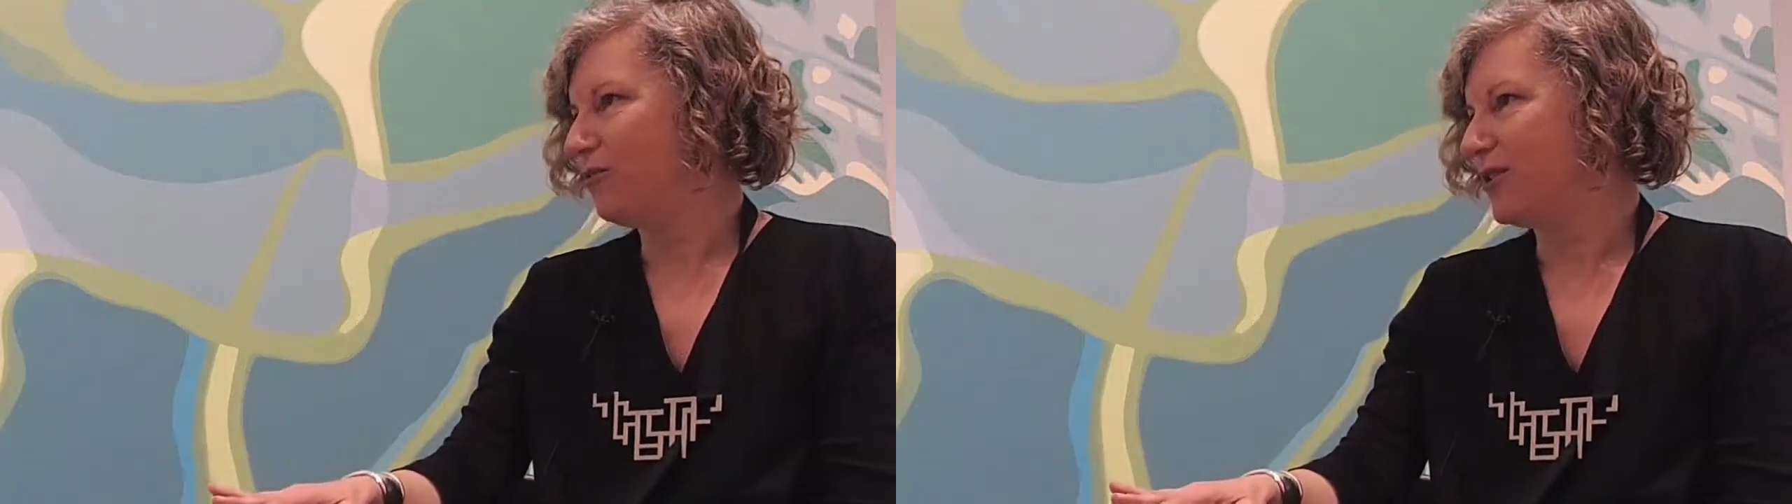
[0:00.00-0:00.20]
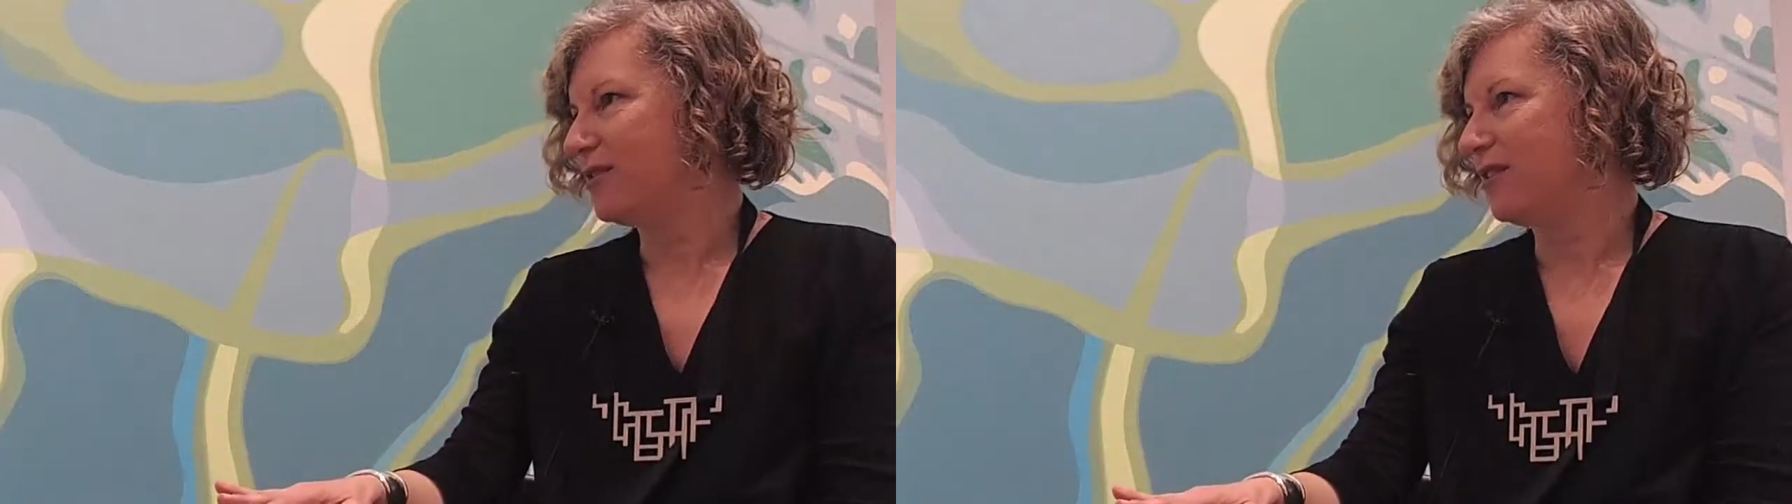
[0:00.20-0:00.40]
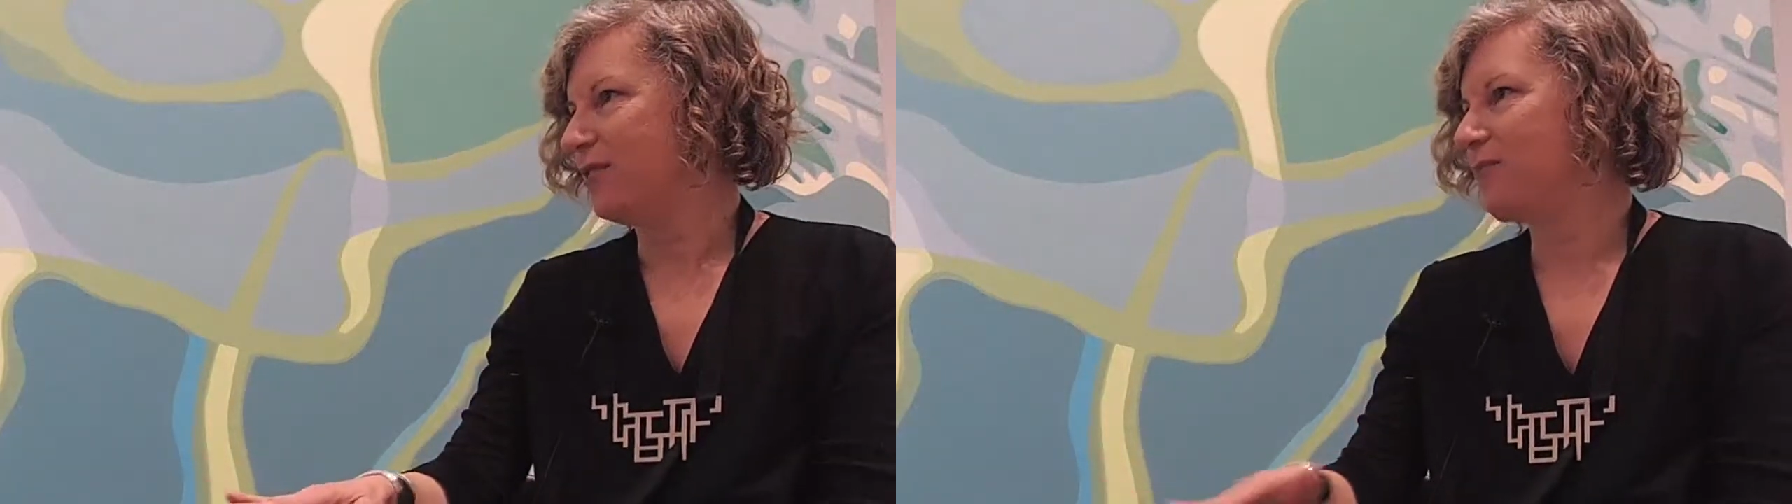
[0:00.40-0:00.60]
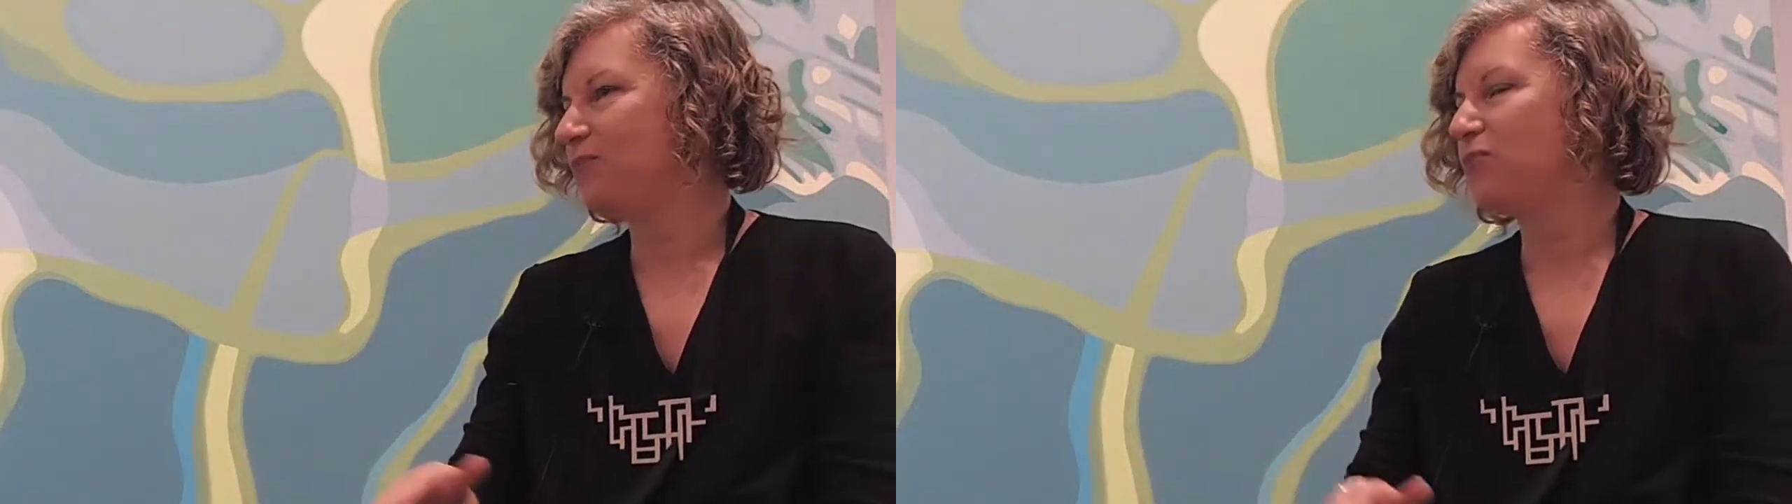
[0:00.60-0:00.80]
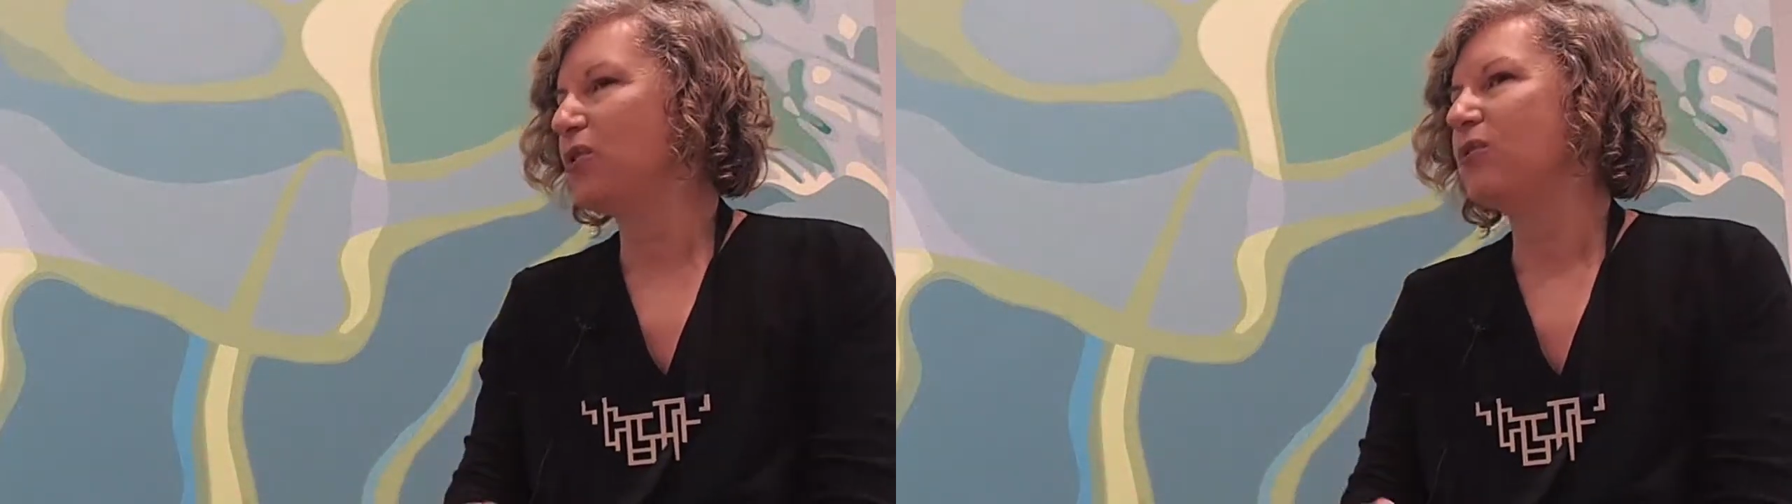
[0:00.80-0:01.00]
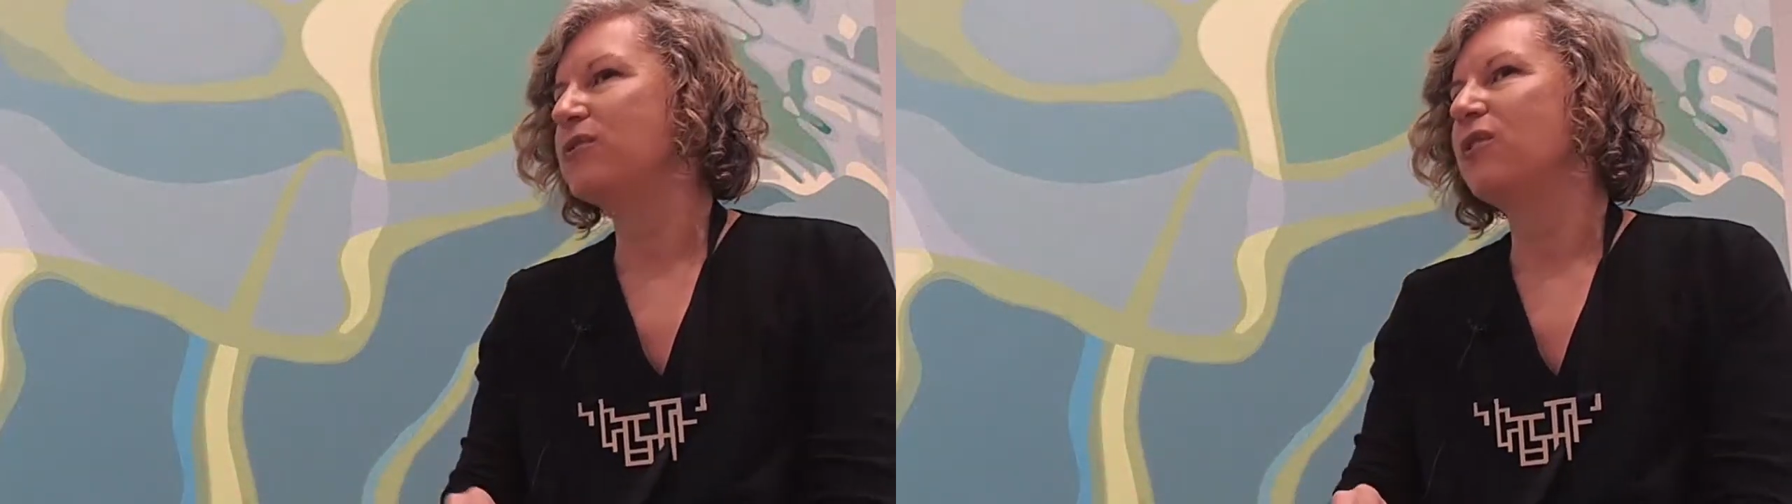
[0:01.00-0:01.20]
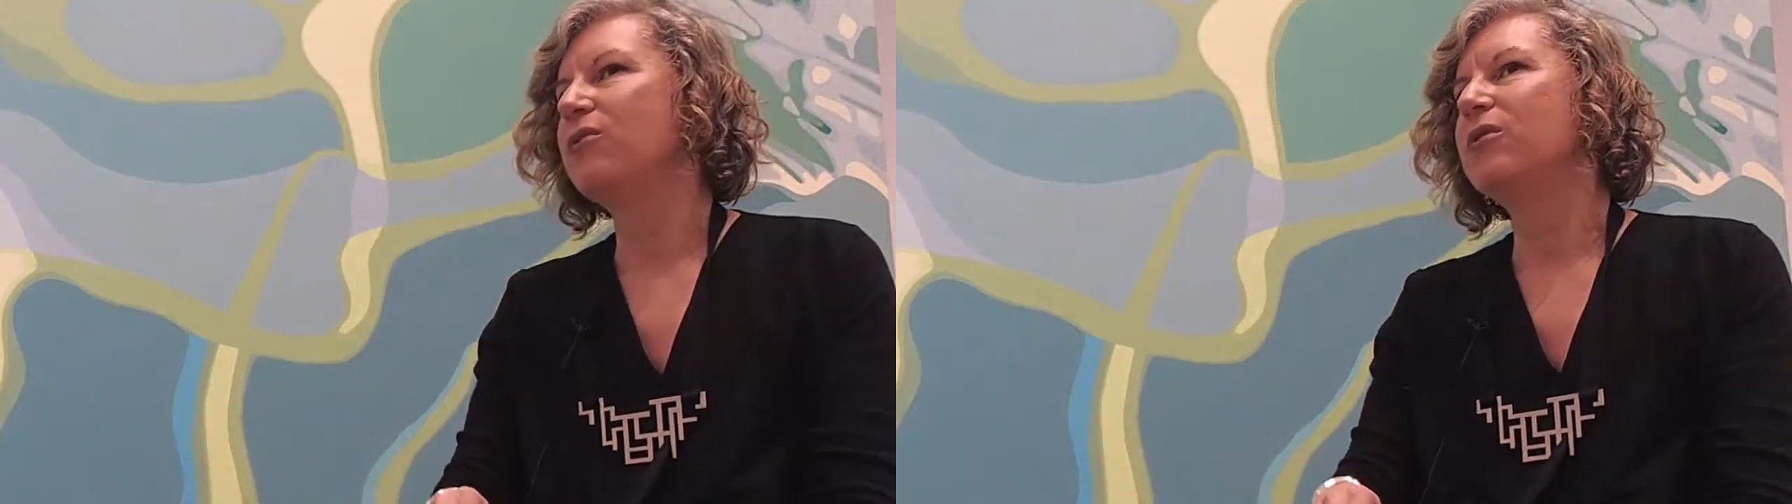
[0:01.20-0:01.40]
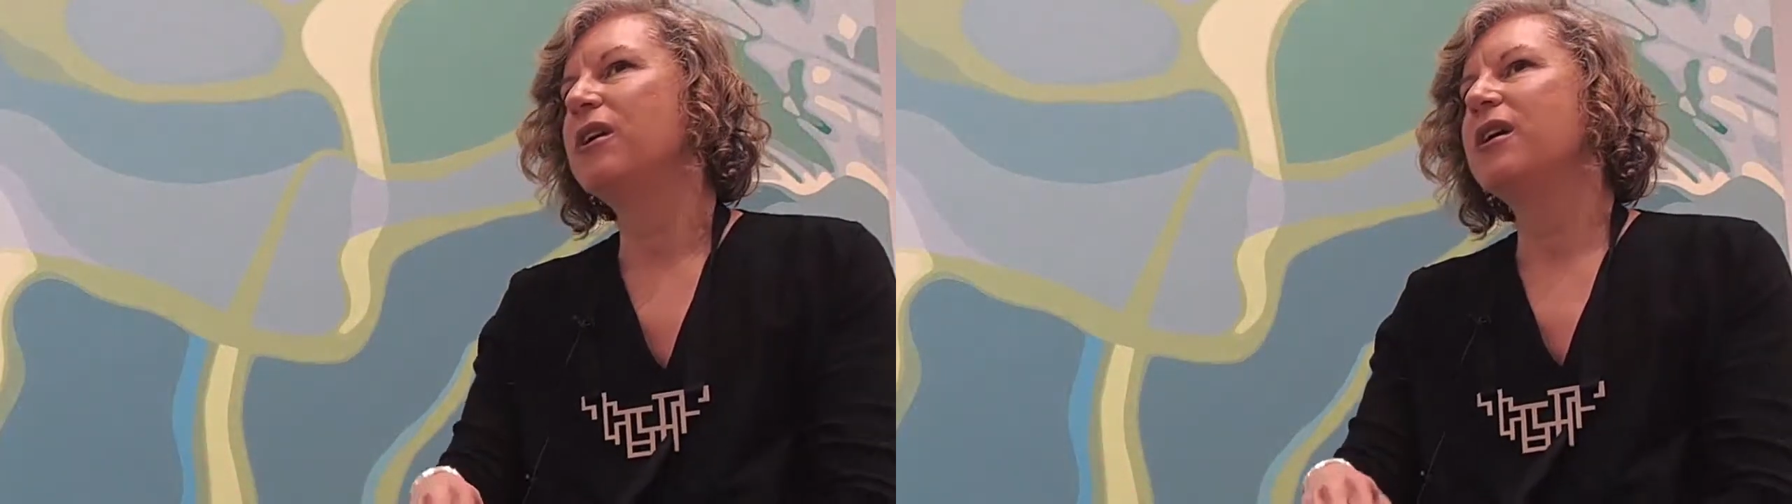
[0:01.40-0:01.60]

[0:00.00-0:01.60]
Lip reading: reason, but also